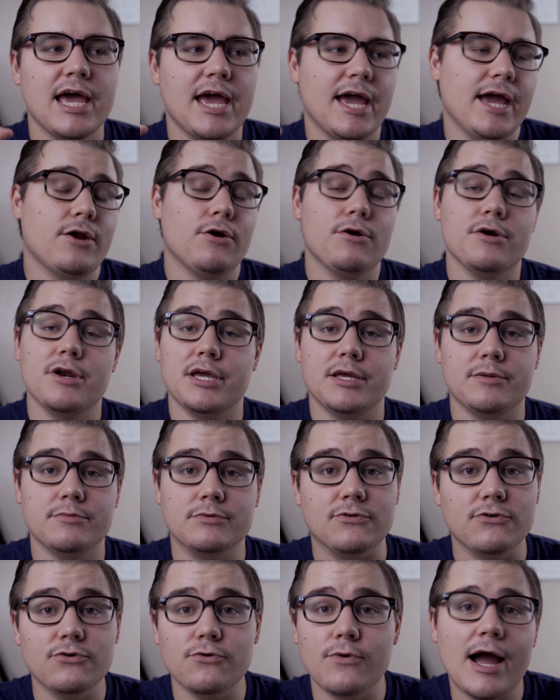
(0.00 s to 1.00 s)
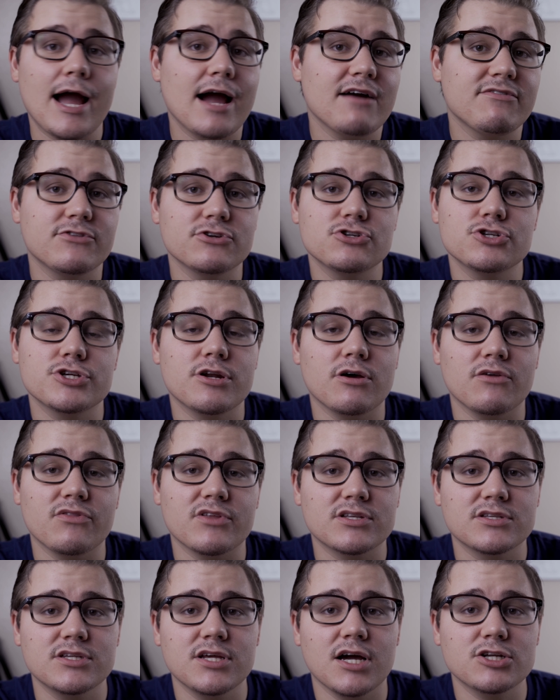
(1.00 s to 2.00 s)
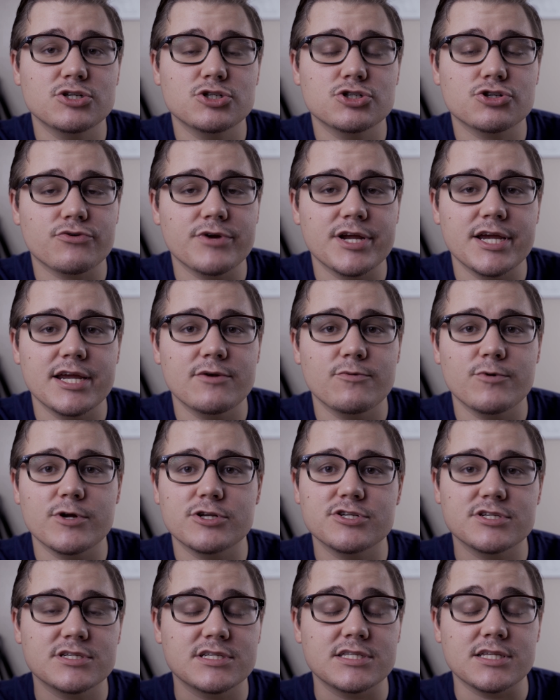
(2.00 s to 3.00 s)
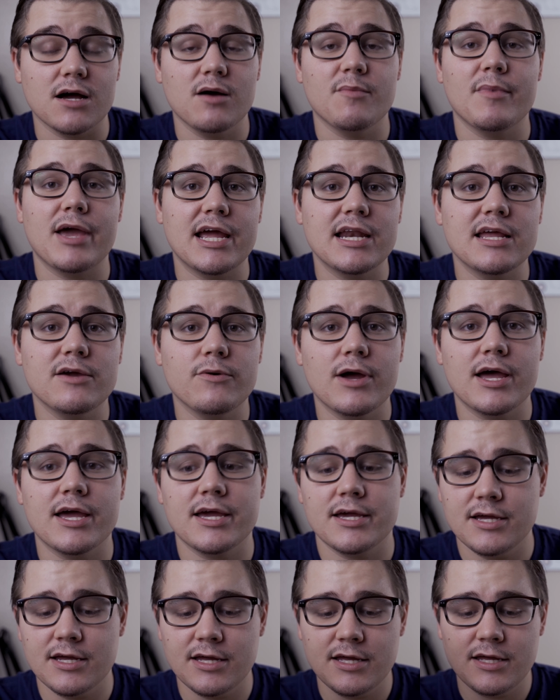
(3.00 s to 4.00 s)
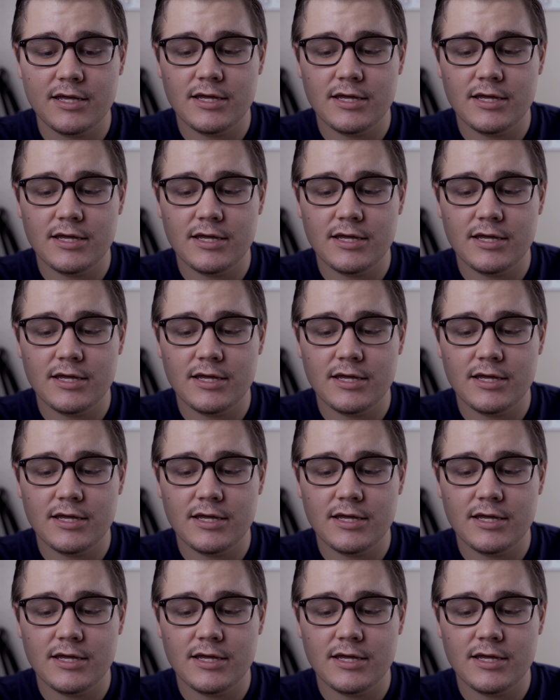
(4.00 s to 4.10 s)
and already do half the shit on the touch screen, which is dumb anyway.